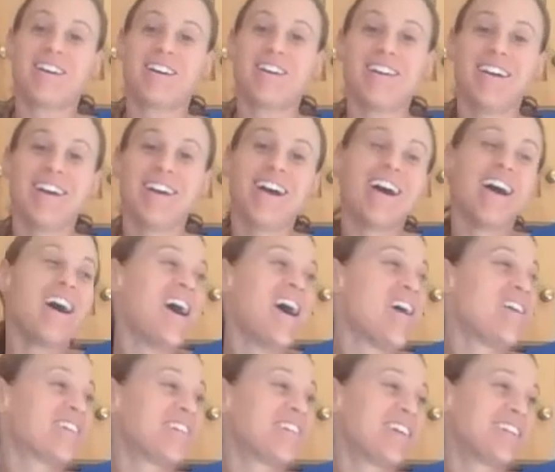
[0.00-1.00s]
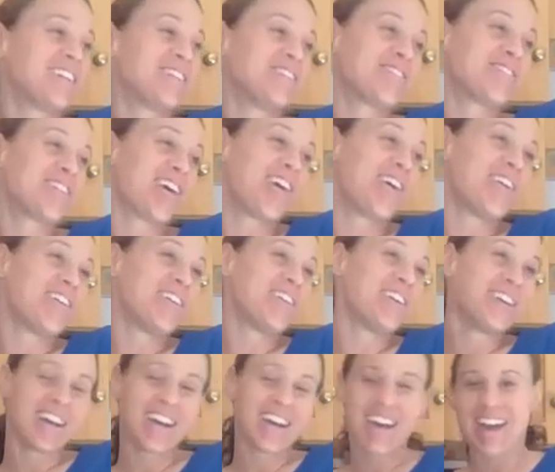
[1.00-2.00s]
I'm going to let you
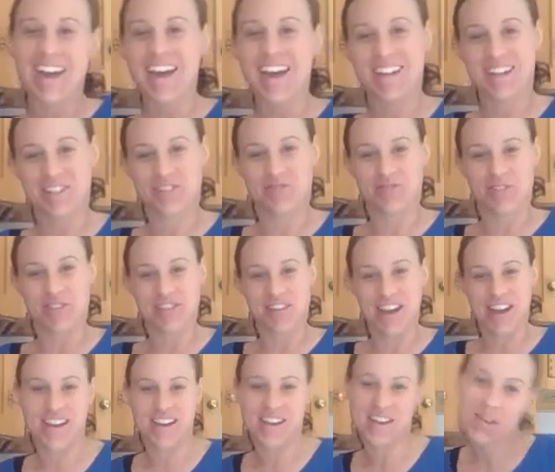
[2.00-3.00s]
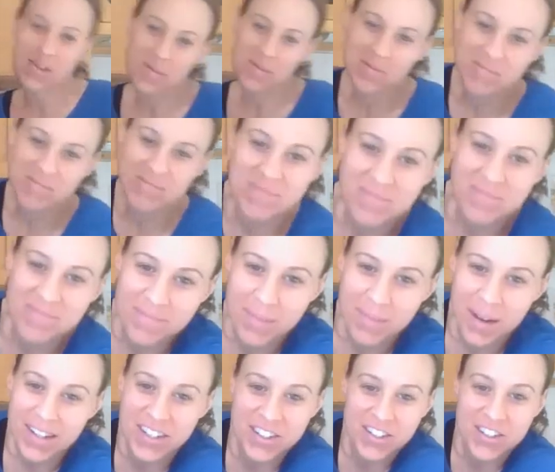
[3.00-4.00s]
go and enjoy the day.
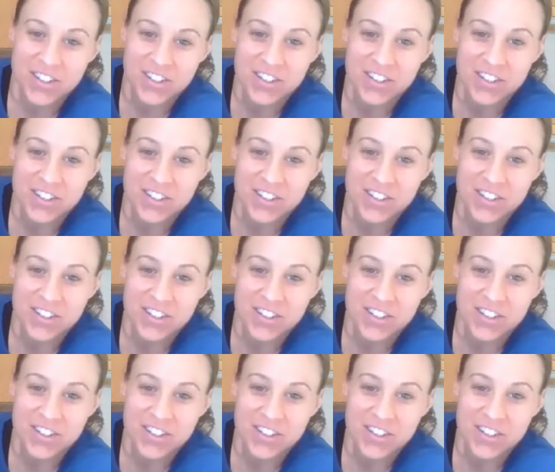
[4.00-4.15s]
Bye, dears.